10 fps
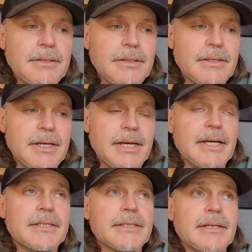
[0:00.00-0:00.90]

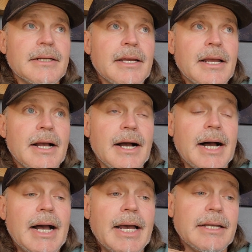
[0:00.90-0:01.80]
that
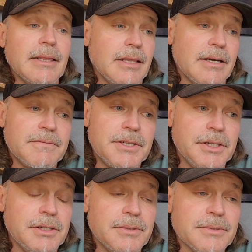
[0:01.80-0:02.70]
I love to
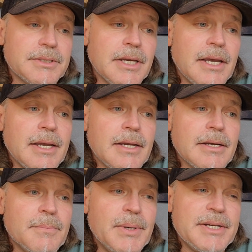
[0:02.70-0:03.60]
use,
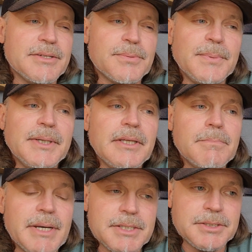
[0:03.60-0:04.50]
but is really
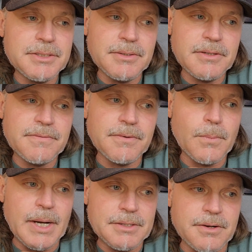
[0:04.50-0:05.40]
best suited for
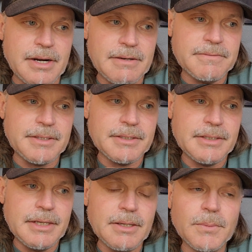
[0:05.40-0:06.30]
wet grafting.
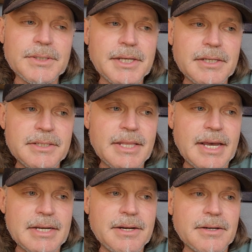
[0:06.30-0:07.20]
And we'll get into
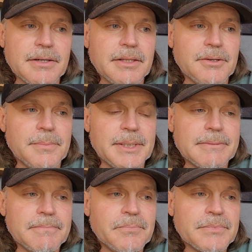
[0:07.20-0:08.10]
that here in a little bit.
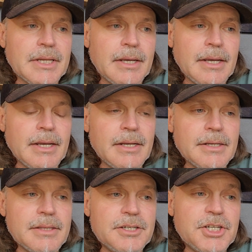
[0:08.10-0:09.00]

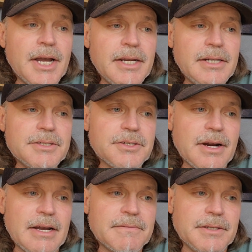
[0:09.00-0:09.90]
The Chinese
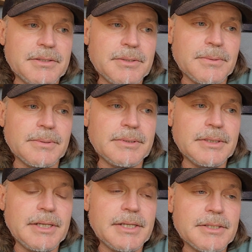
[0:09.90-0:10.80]
grafting
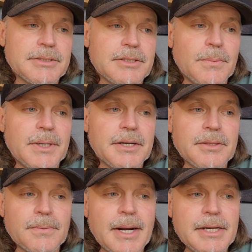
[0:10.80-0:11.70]
tool is the one on
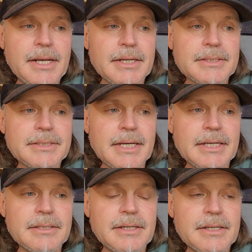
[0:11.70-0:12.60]
the right-hand
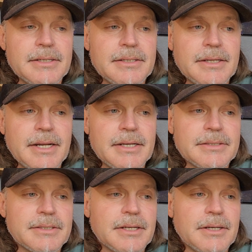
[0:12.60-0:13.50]
side there that
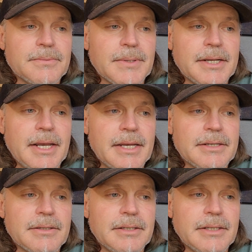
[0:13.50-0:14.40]
has the red
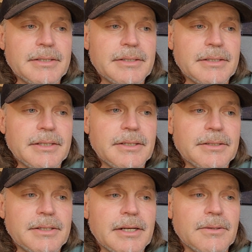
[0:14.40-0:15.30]
handle and the
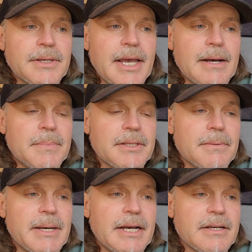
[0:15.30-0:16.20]
little yellow cap on
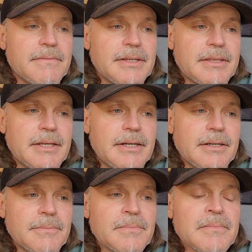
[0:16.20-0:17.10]
the back of it
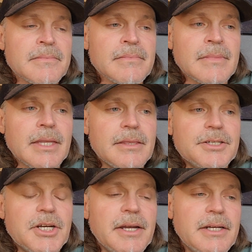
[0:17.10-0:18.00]
there. The
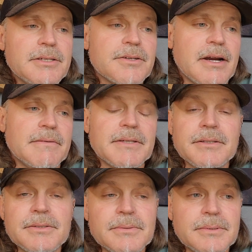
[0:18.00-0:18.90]
Chinese
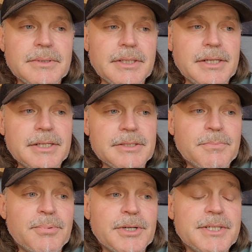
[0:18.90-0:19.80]
grafting tool is
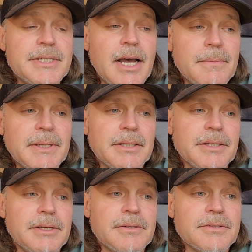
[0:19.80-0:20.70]

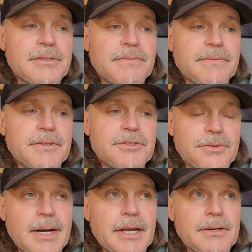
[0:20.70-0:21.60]
predominantly used for
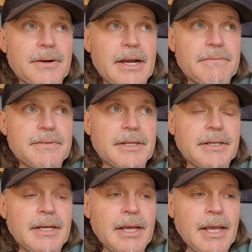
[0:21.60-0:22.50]
dry
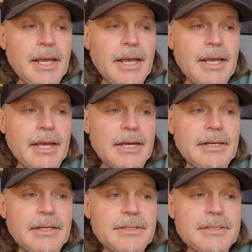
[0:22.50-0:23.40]
grafting,
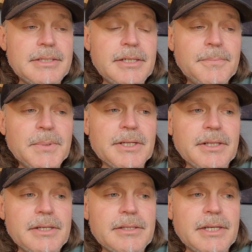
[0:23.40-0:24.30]
and it's
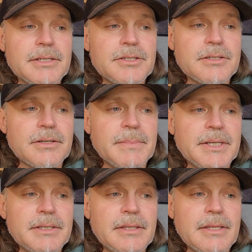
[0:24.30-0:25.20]
typically the
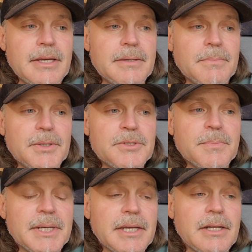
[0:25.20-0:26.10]
instrument that most
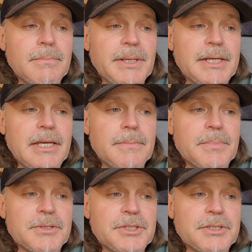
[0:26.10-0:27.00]
beginning
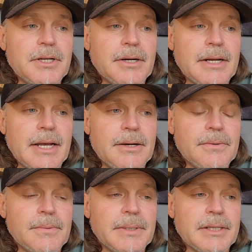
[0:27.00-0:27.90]
beekeepers start
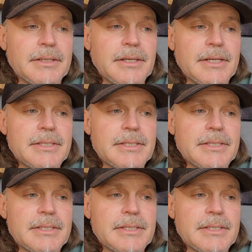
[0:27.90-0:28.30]
out with.